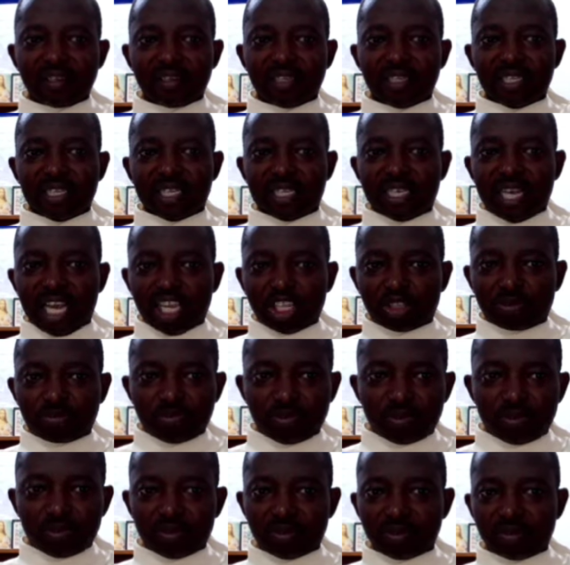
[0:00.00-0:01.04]
In the
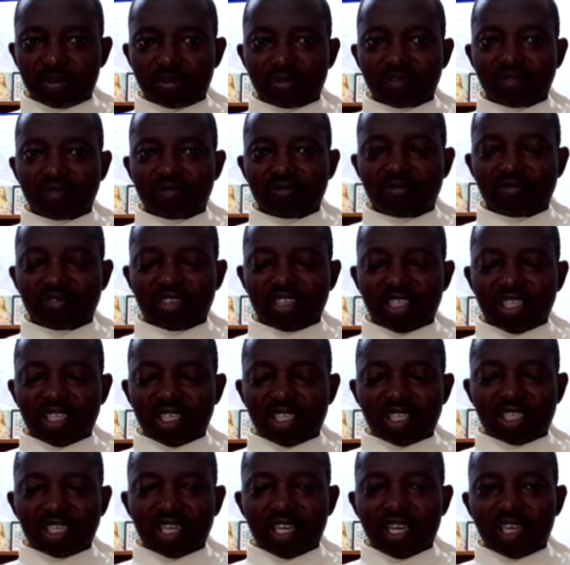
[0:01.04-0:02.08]
Gospel,
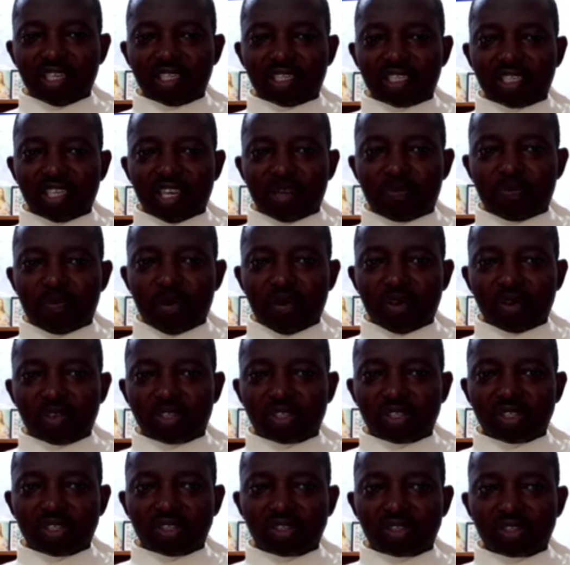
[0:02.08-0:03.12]
Jesus asked the
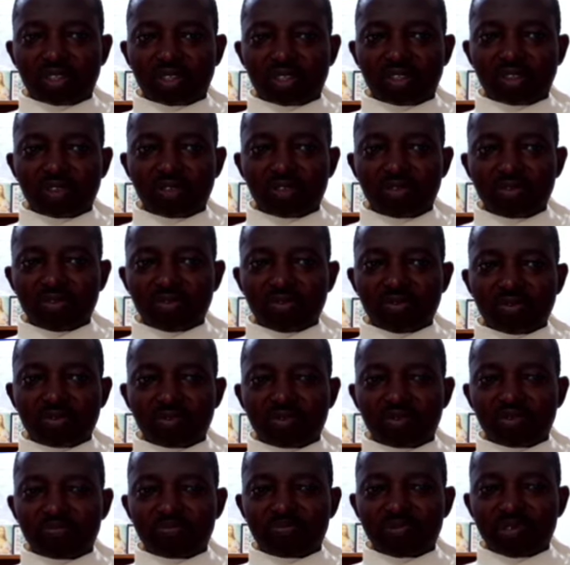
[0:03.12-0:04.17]
apostles, Who
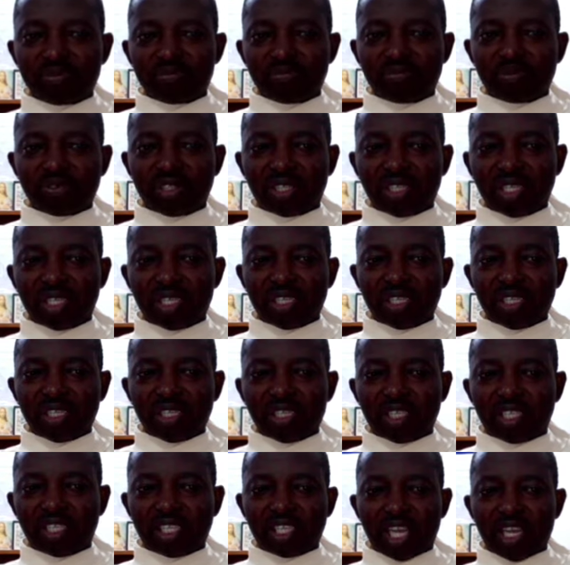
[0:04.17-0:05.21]
do people say the
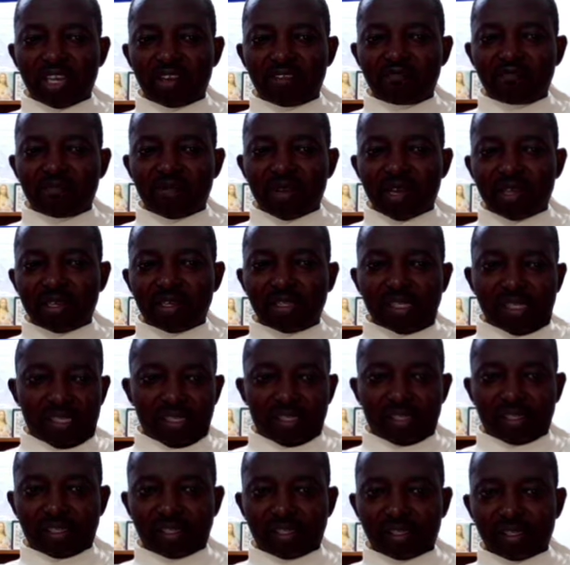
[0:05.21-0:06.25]
Son of Man
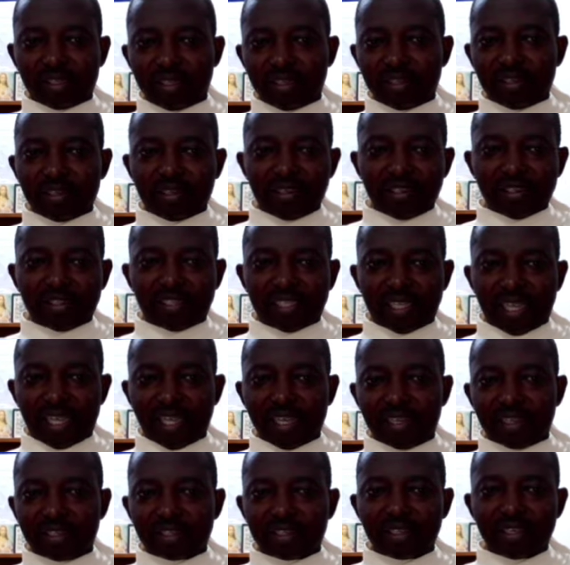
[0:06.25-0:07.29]
is? And they
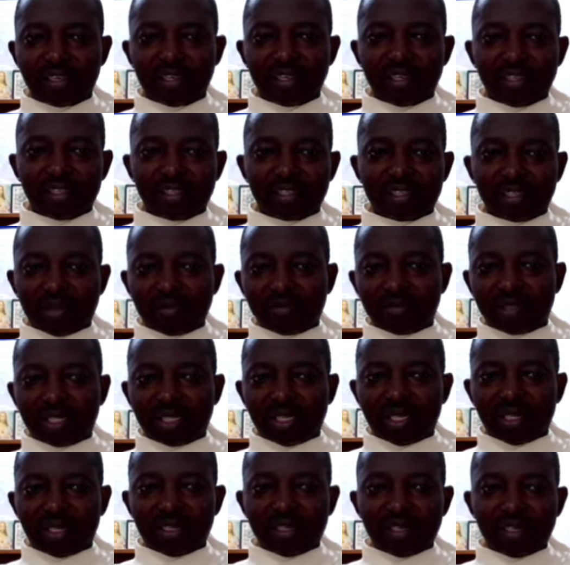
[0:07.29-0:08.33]
said, some
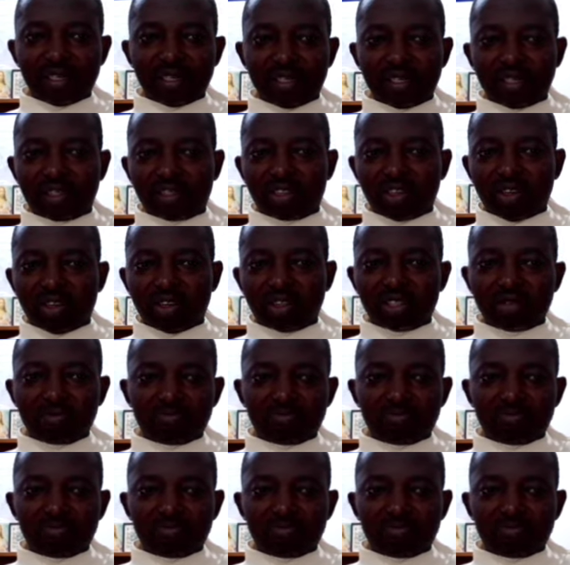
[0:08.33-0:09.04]
say he is John the